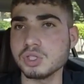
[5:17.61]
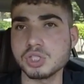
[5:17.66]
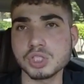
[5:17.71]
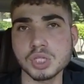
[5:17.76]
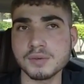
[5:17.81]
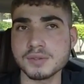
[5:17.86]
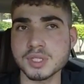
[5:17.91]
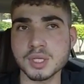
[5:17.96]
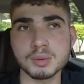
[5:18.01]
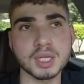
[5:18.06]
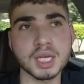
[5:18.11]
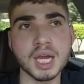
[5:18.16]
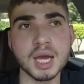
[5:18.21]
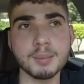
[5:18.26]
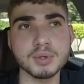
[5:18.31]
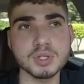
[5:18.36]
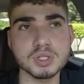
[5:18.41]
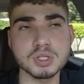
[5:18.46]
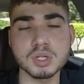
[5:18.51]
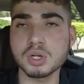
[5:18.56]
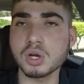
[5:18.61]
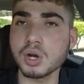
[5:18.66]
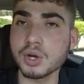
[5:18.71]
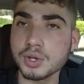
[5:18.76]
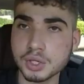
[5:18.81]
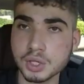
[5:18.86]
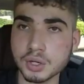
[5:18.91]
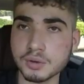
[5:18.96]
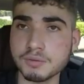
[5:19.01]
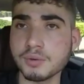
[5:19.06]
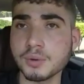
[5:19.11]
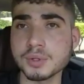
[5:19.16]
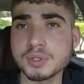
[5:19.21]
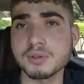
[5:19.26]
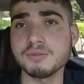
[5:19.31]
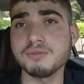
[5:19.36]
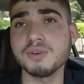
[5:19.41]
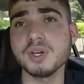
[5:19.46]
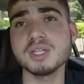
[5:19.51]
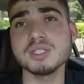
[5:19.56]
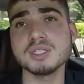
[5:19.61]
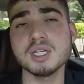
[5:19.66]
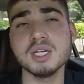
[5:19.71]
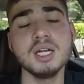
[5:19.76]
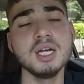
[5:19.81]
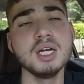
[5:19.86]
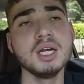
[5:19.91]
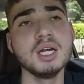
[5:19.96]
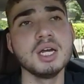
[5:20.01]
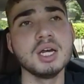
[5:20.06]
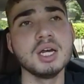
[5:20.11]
You're sure if something happens to your car, you can afford to fix it?